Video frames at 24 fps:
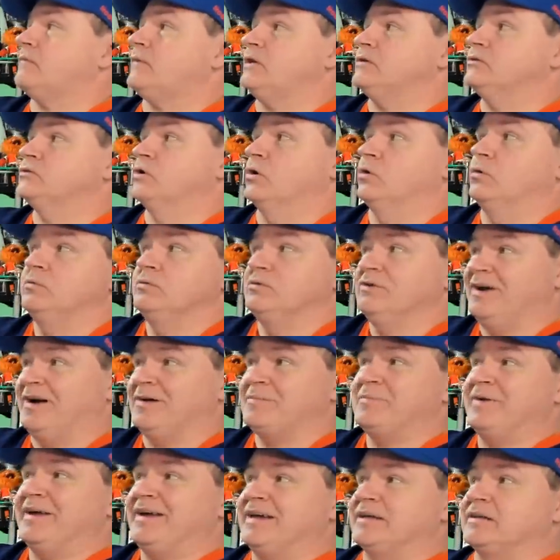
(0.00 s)
So
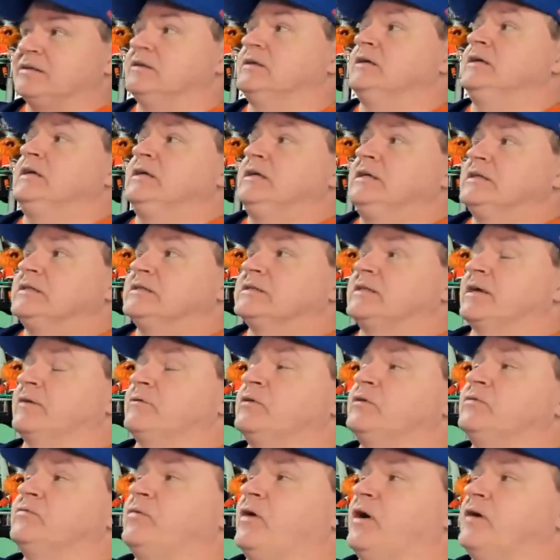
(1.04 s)
not bad.
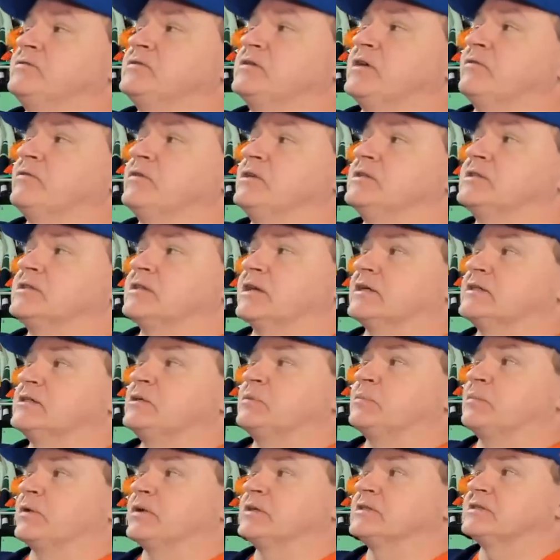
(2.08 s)
75 76,
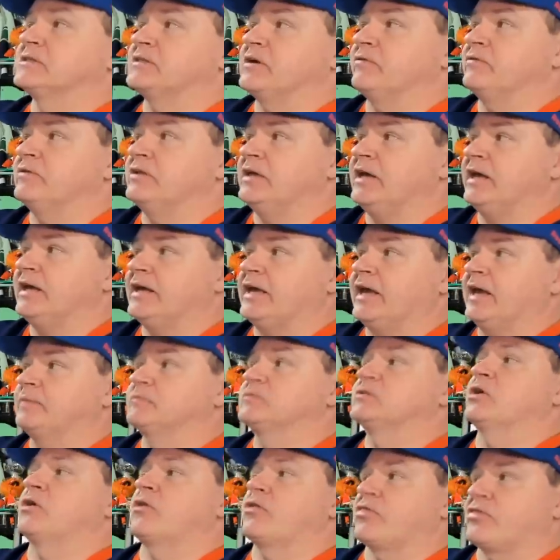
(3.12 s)
he plays 78
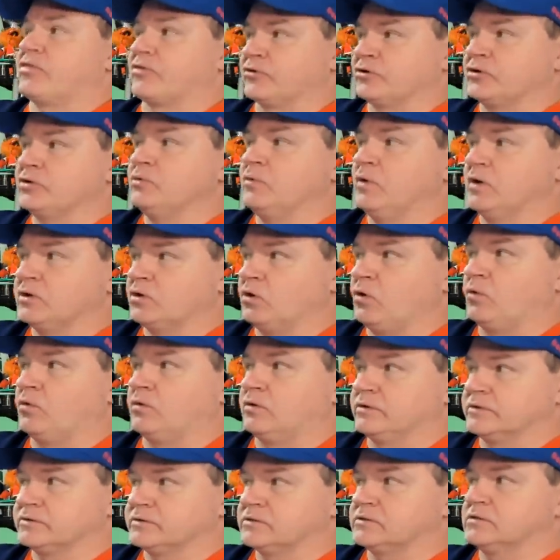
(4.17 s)
games, 31
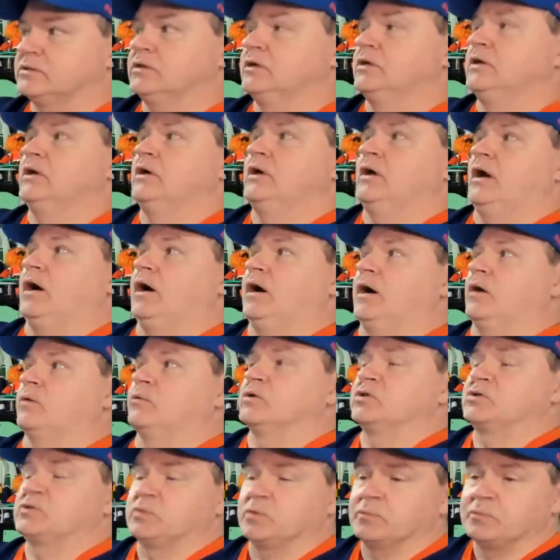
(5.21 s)
goals, uh,
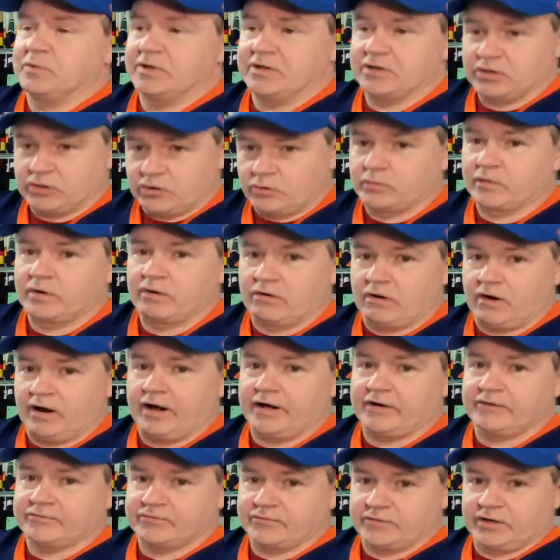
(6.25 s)
which would be a career
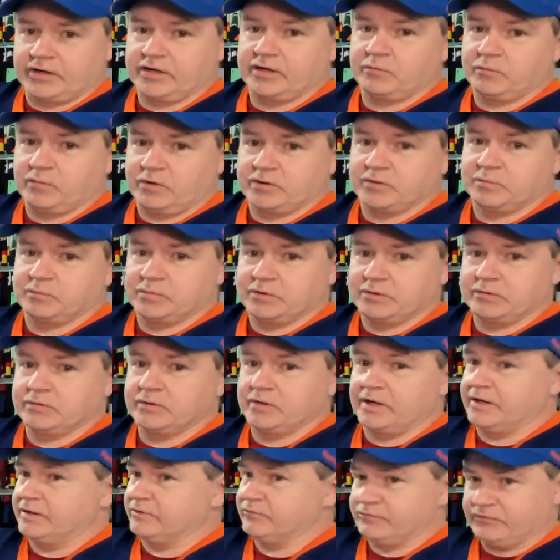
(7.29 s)
high for him on the blue
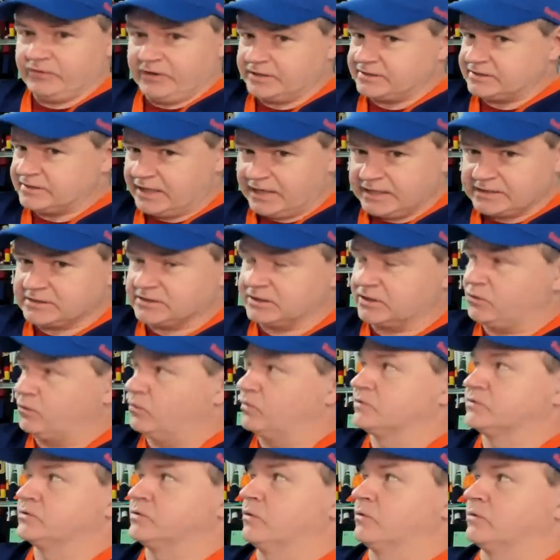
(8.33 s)
line. Fantastic
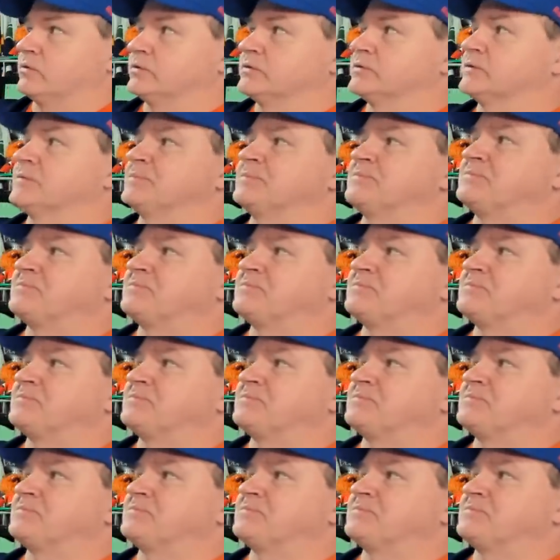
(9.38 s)
goal totals.